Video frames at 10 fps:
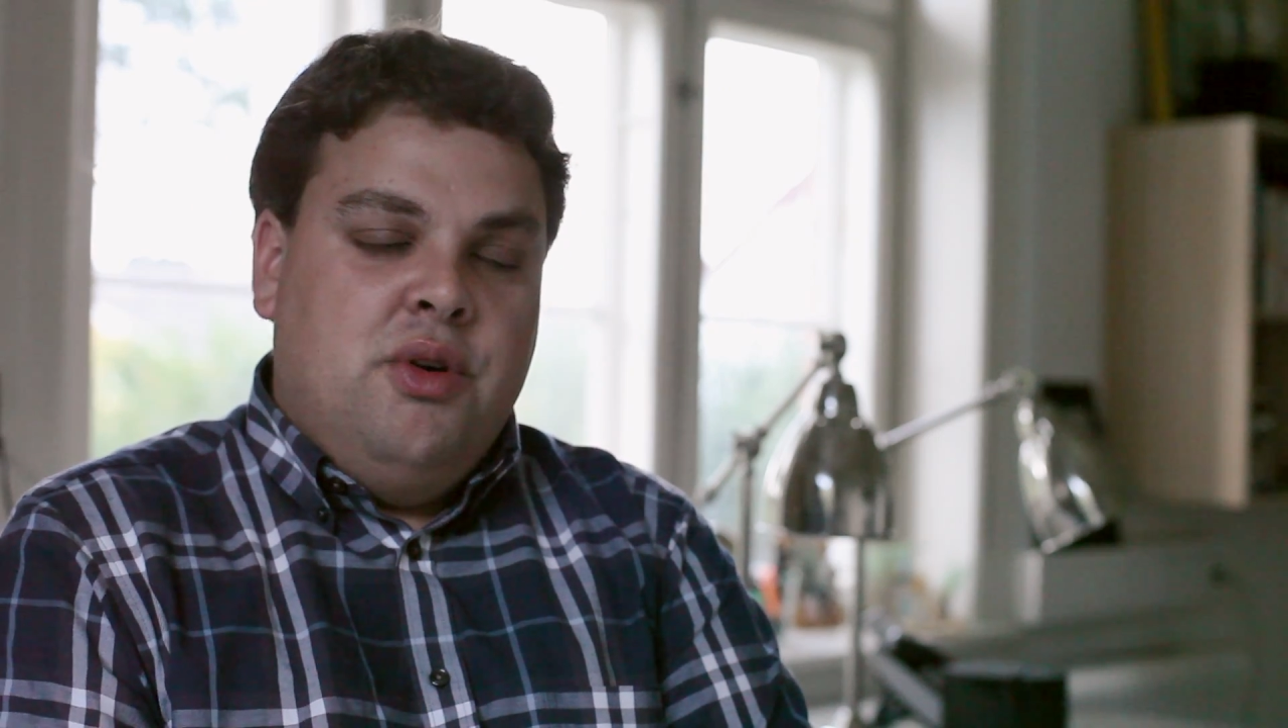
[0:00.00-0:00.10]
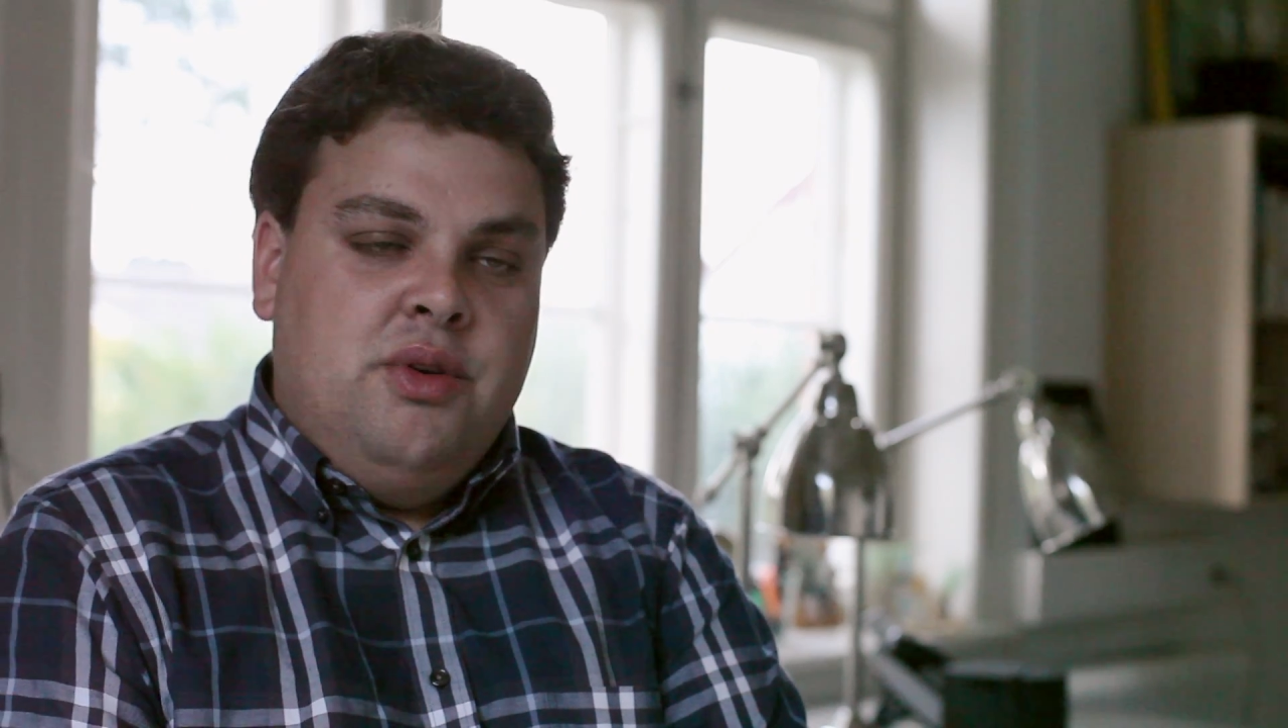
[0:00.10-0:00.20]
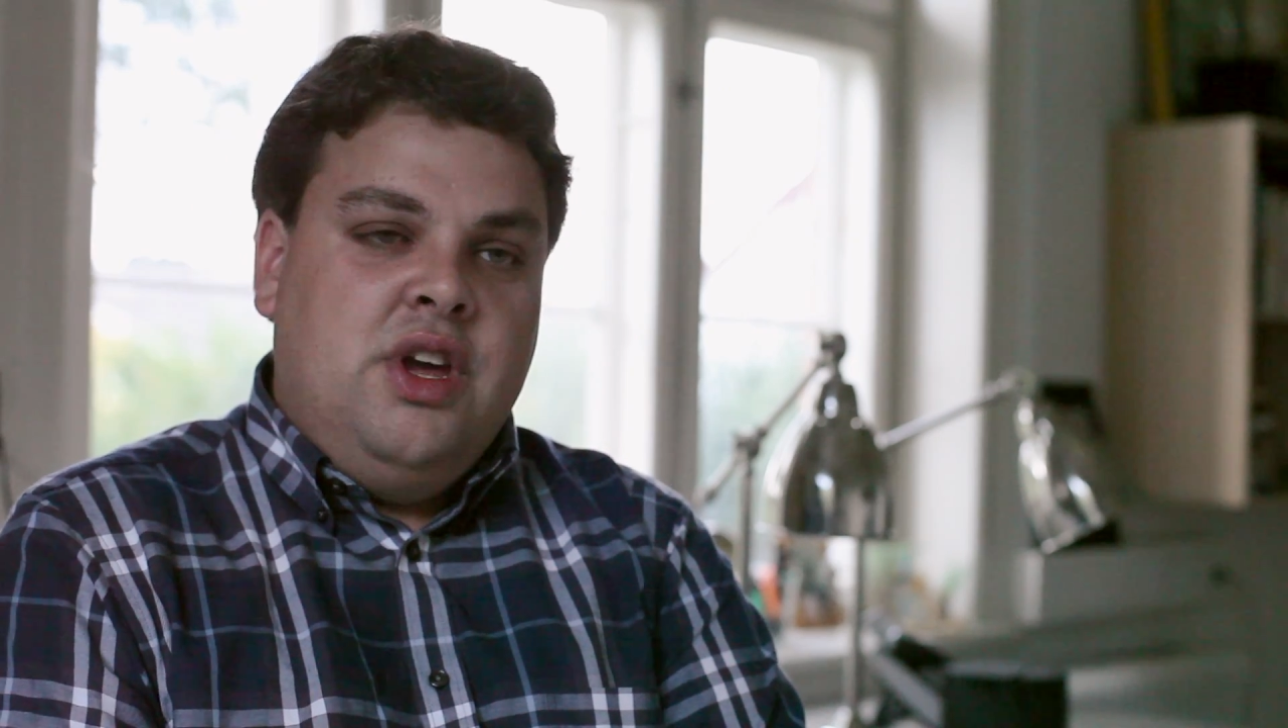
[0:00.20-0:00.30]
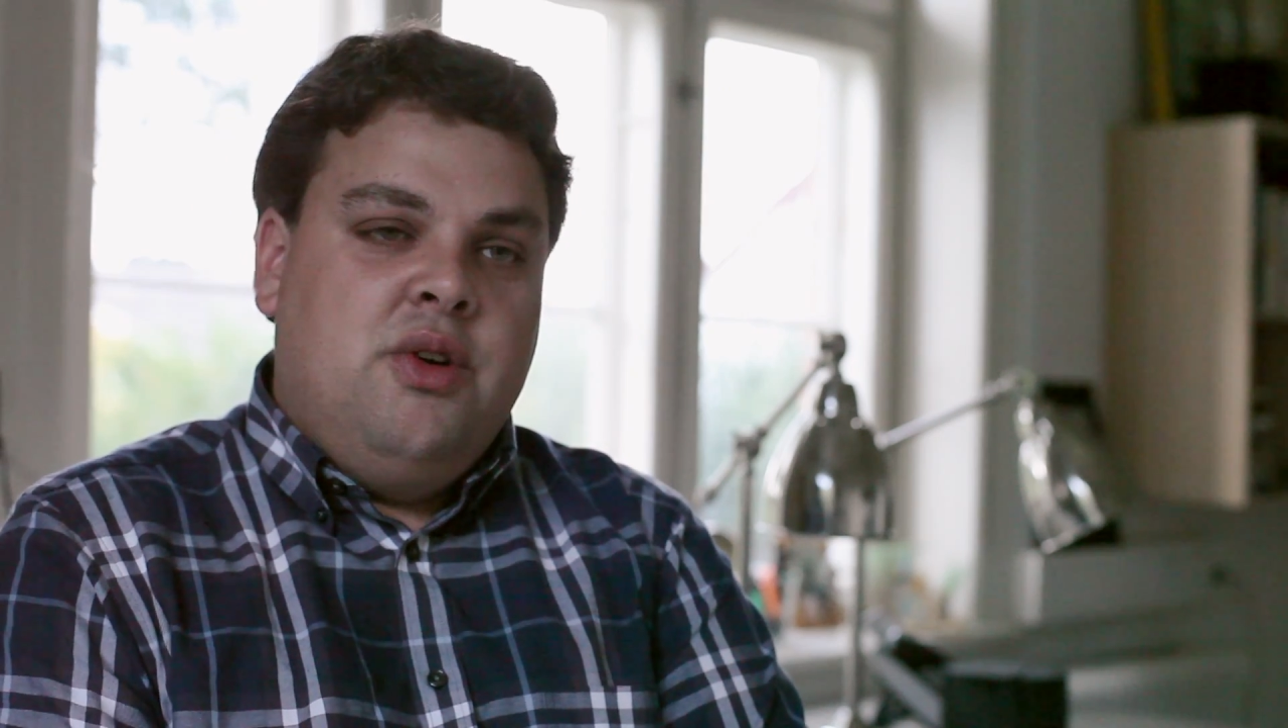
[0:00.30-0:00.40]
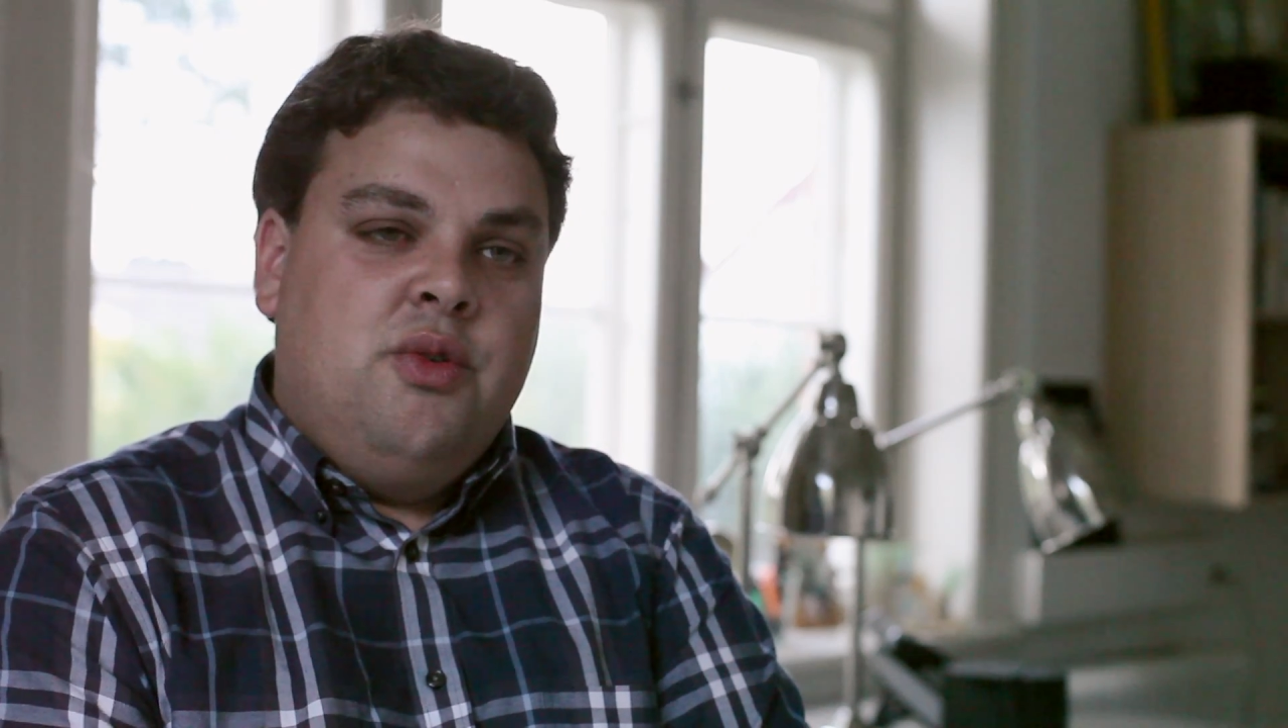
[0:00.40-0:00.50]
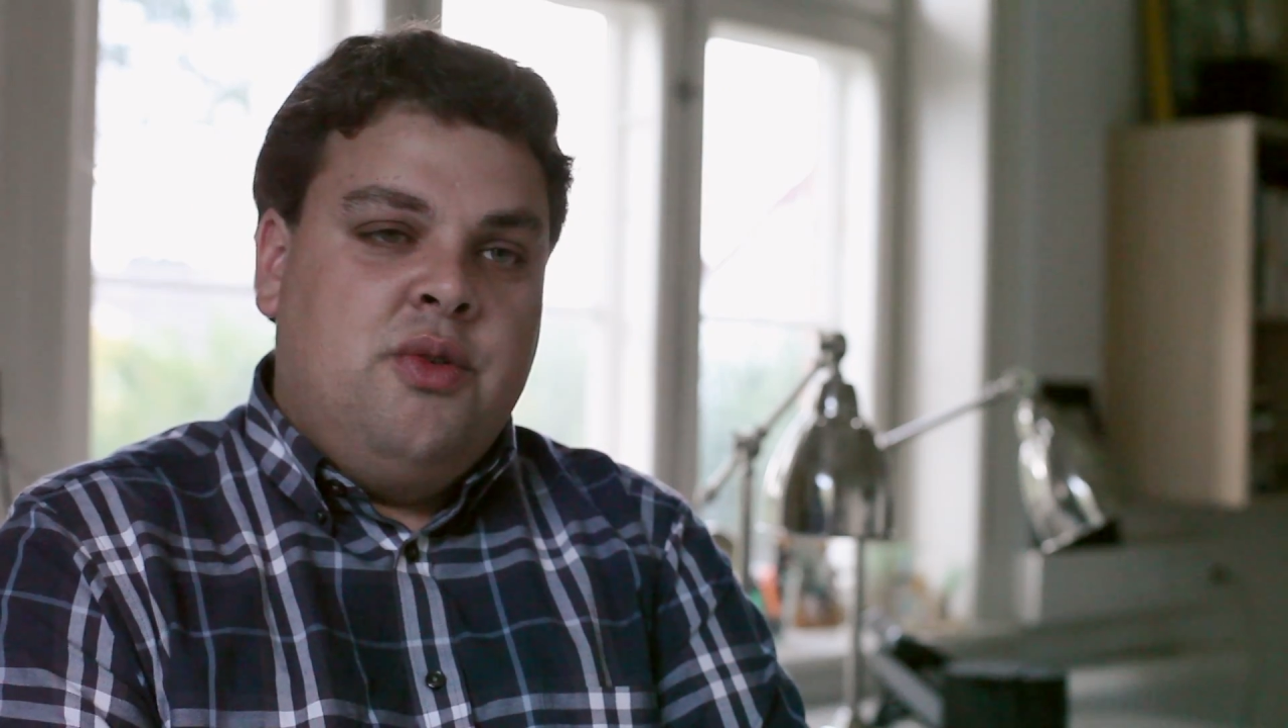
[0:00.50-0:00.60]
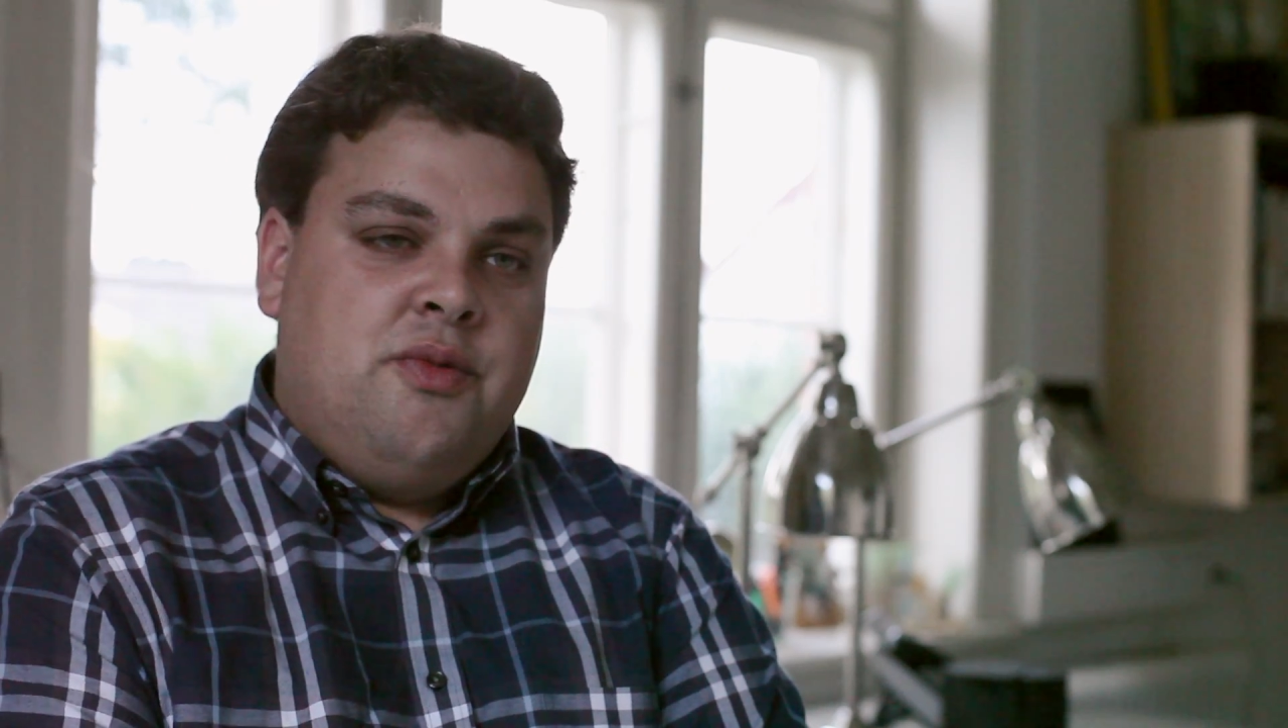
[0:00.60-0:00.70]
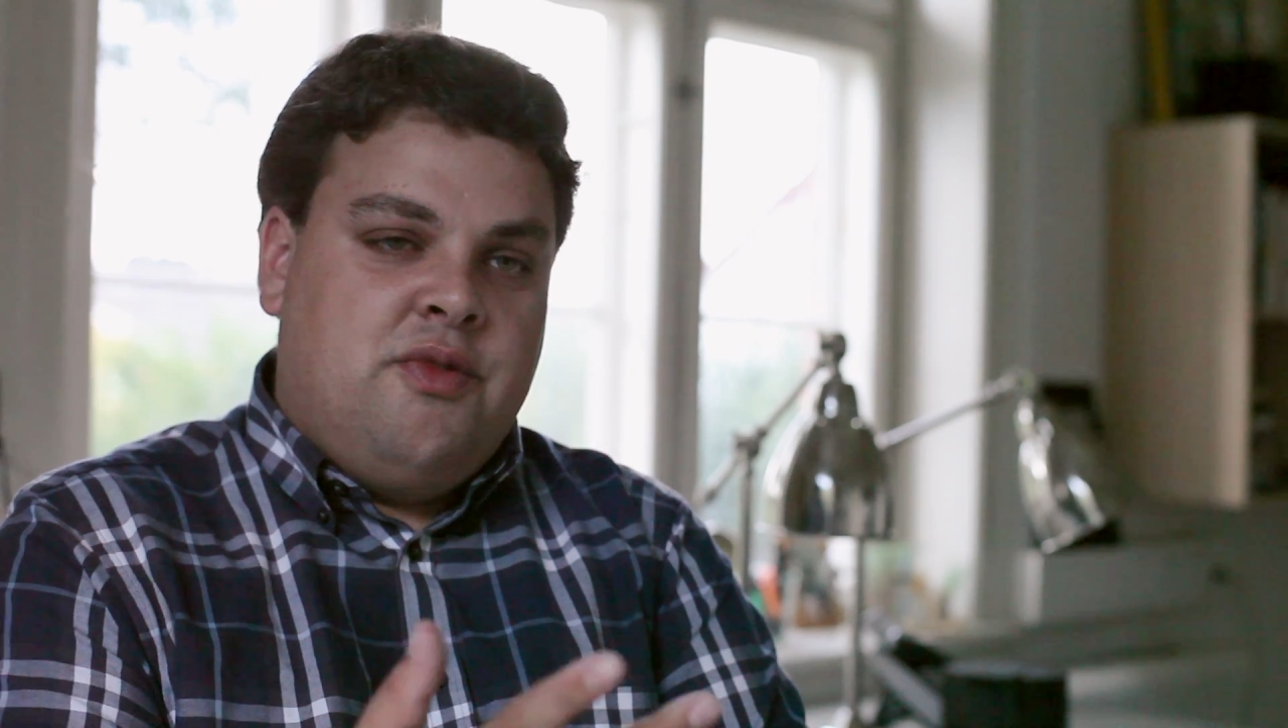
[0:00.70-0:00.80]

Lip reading: Podio